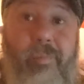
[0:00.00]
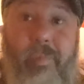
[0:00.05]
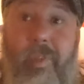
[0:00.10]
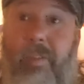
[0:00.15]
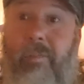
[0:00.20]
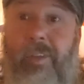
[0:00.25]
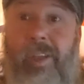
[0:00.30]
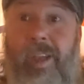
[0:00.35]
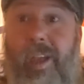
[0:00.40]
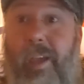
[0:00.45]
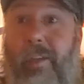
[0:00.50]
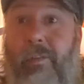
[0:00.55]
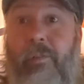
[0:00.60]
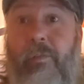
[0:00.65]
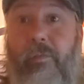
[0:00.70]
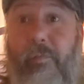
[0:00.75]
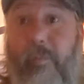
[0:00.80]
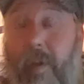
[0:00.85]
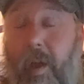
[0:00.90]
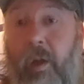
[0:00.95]
even gather
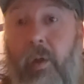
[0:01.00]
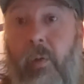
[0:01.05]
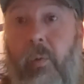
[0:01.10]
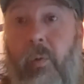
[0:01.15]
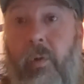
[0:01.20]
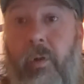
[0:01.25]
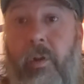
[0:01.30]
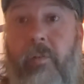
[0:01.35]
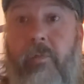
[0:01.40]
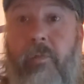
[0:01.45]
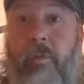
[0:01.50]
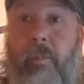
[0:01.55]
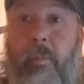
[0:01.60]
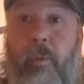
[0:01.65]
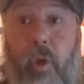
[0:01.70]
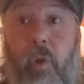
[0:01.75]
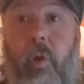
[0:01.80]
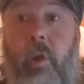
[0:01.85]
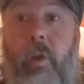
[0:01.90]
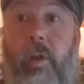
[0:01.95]
firewood if I'm
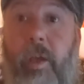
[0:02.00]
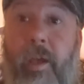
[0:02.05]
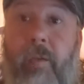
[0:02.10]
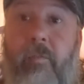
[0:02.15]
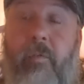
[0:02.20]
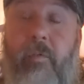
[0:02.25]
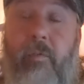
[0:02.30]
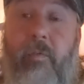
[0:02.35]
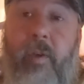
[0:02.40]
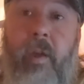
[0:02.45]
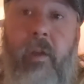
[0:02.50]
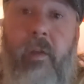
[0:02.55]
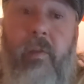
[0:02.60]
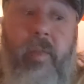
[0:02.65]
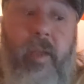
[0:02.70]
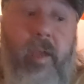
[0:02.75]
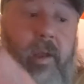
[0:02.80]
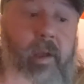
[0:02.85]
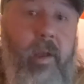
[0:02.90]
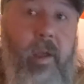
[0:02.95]
going to have a fire
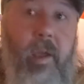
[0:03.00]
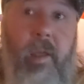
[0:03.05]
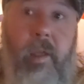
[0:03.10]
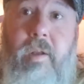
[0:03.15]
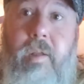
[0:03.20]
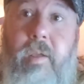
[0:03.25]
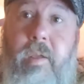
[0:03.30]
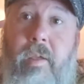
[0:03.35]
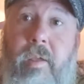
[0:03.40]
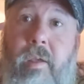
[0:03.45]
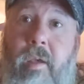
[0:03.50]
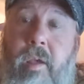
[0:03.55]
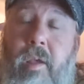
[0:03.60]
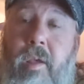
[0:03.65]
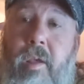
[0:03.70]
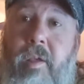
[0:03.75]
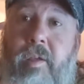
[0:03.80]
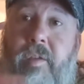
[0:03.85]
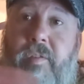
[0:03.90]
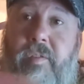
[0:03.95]
that night.
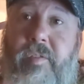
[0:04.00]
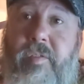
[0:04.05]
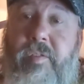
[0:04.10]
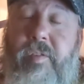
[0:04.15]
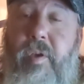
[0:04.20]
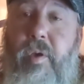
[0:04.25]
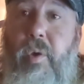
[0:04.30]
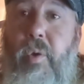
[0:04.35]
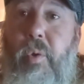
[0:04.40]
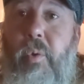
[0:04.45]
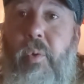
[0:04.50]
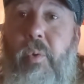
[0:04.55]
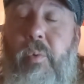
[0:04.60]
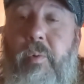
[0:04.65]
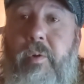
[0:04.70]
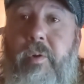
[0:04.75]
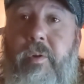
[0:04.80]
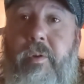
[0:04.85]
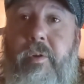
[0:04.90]
So,